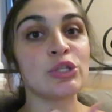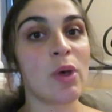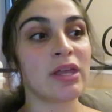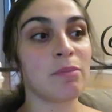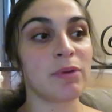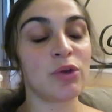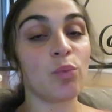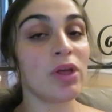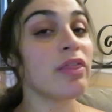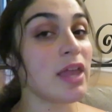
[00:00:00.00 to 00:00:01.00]
so I can be
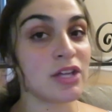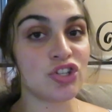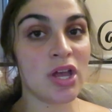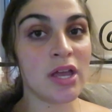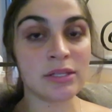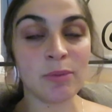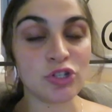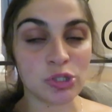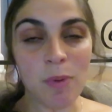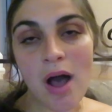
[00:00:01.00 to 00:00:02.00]
with AJ as
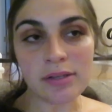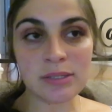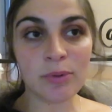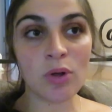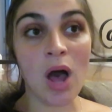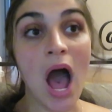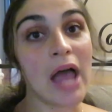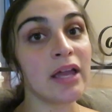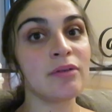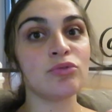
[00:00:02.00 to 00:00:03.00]
much as possible.
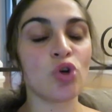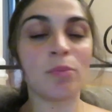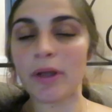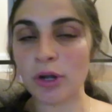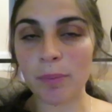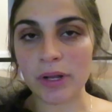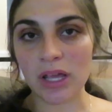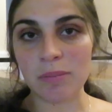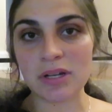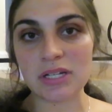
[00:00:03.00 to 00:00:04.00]
I don't plan on
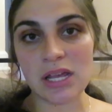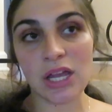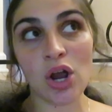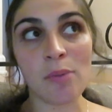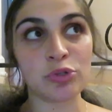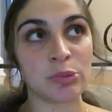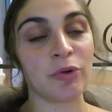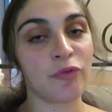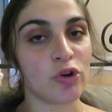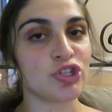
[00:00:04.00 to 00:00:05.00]
putting him in daycare. I'm
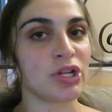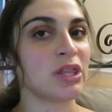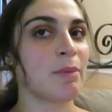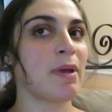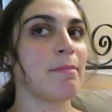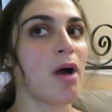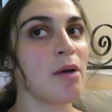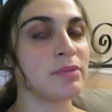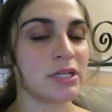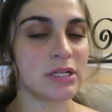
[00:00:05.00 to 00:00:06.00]
super fortunate that my
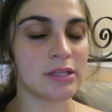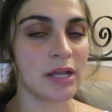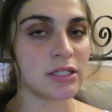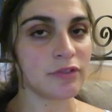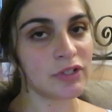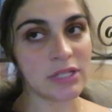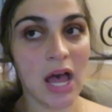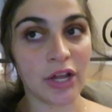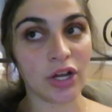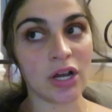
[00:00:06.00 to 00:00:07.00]
mom did decide to
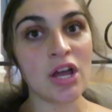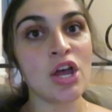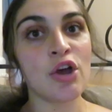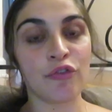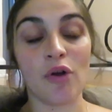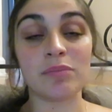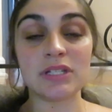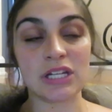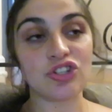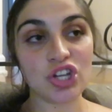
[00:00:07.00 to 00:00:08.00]
retire from
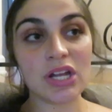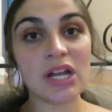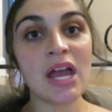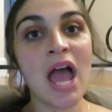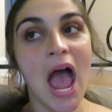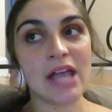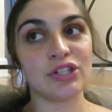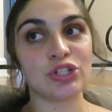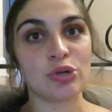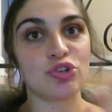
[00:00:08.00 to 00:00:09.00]
teaching,
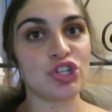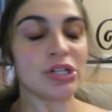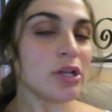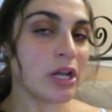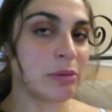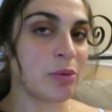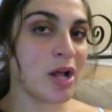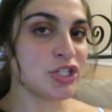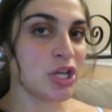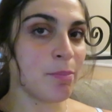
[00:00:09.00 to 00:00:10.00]
and so she is going to be
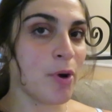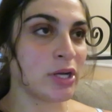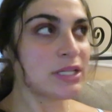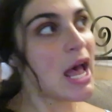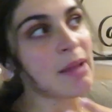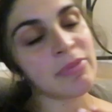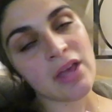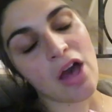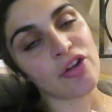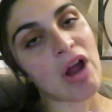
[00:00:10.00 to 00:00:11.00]
watching him part-time.
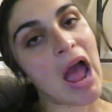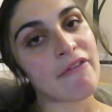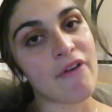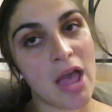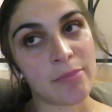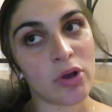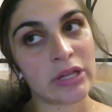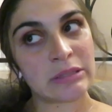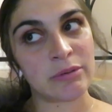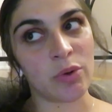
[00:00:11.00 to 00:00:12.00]
The other half, I'm
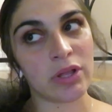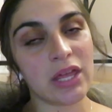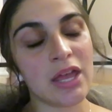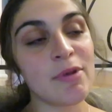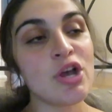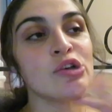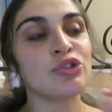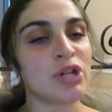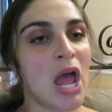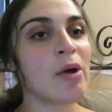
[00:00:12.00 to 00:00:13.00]
going to be with him.
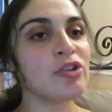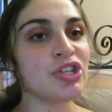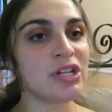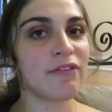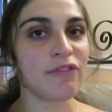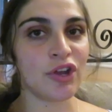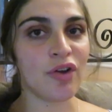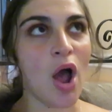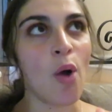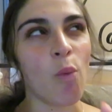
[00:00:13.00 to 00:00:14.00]
So now I just need to
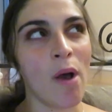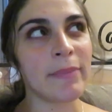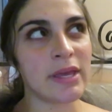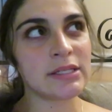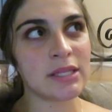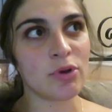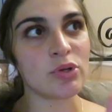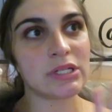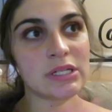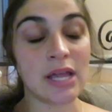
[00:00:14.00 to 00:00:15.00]
figure out what makes the
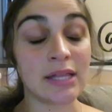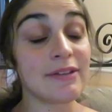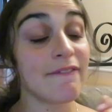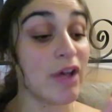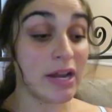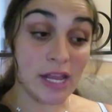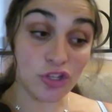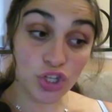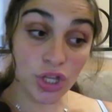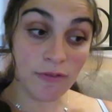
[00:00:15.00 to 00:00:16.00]
most sense
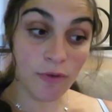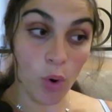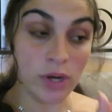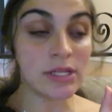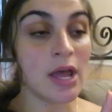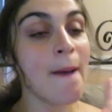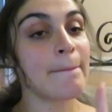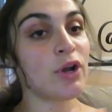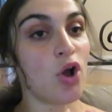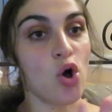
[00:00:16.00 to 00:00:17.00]
financially, of course,
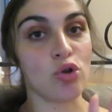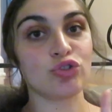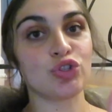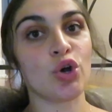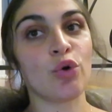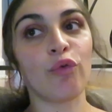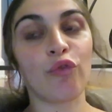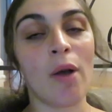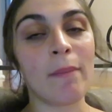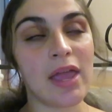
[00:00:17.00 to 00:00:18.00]
but also
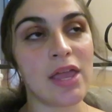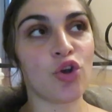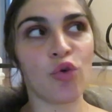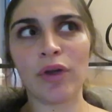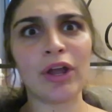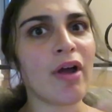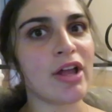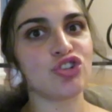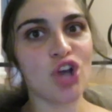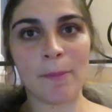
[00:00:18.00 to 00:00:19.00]
from a career
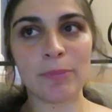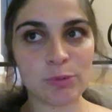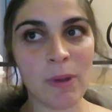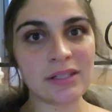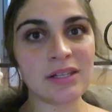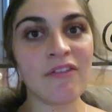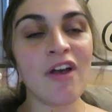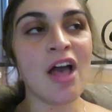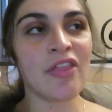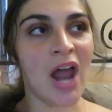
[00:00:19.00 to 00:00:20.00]
and job perspective,
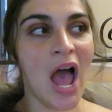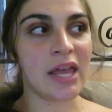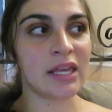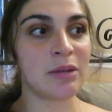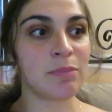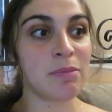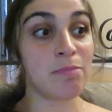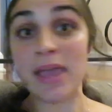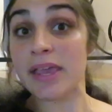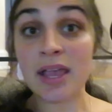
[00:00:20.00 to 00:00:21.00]
that I can be
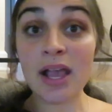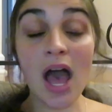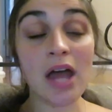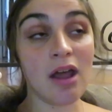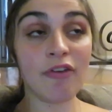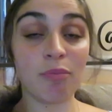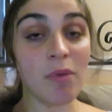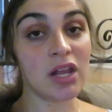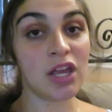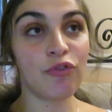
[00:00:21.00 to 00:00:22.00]
making enough
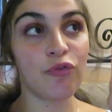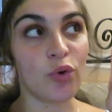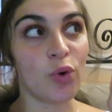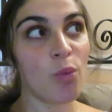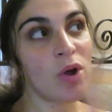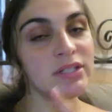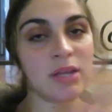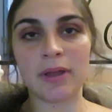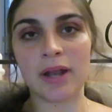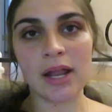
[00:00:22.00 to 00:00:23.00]
money for what
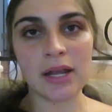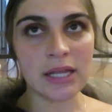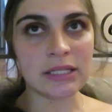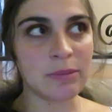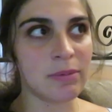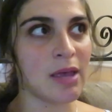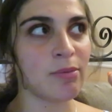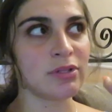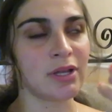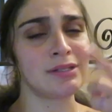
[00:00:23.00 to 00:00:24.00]
Timmy and I need to be
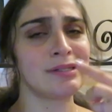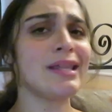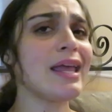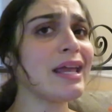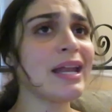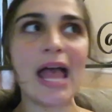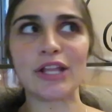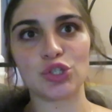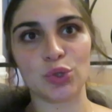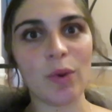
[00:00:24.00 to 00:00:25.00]
able to like sustain
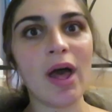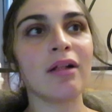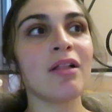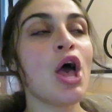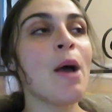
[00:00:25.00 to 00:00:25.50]
and do well,